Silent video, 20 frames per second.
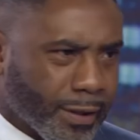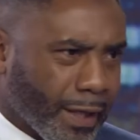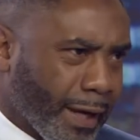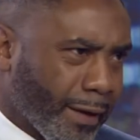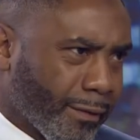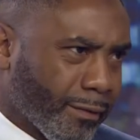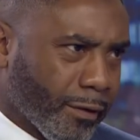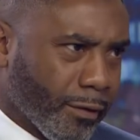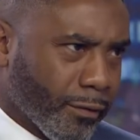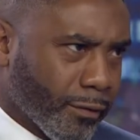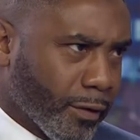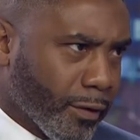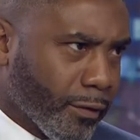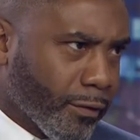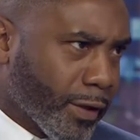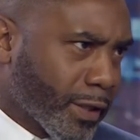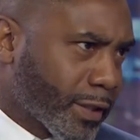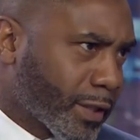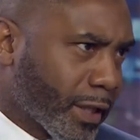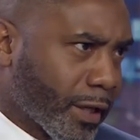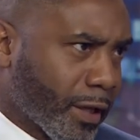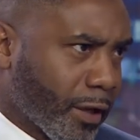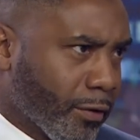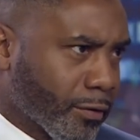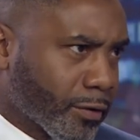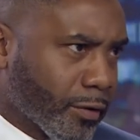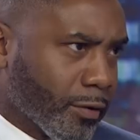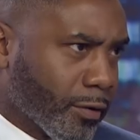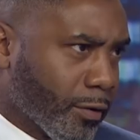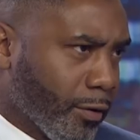like the, the rest of the girls
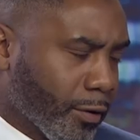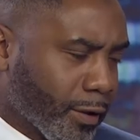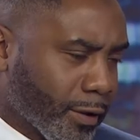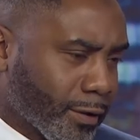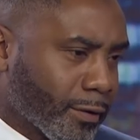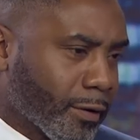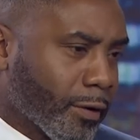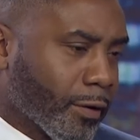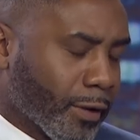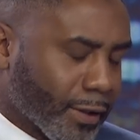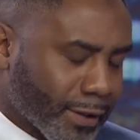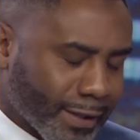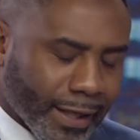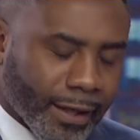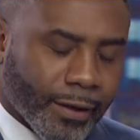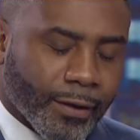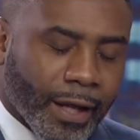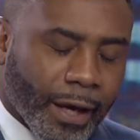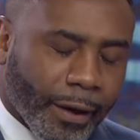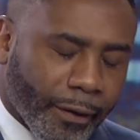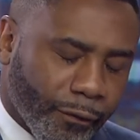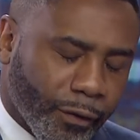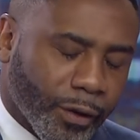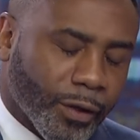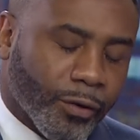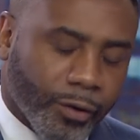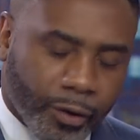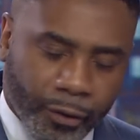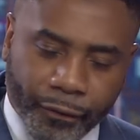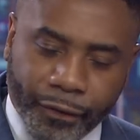or, or, the, mm. or the second, like if we
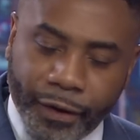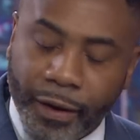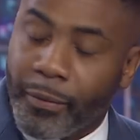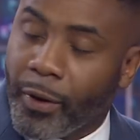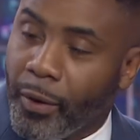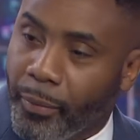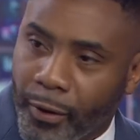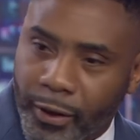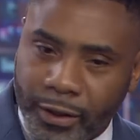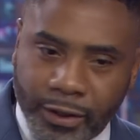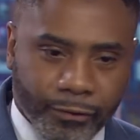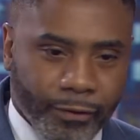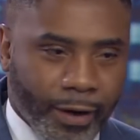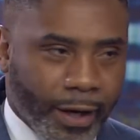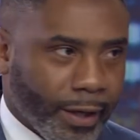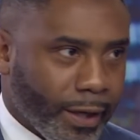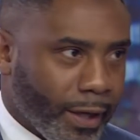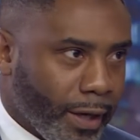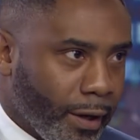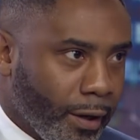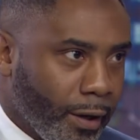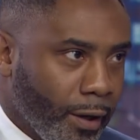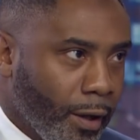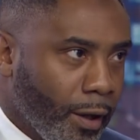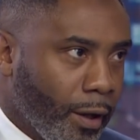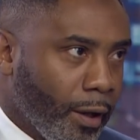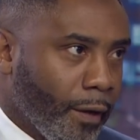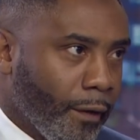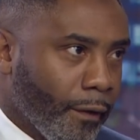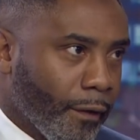look on female boxing right now,
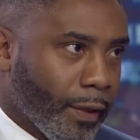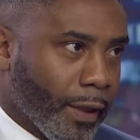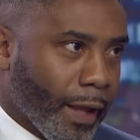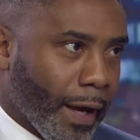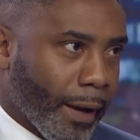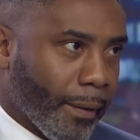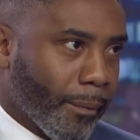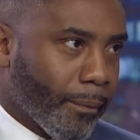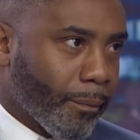like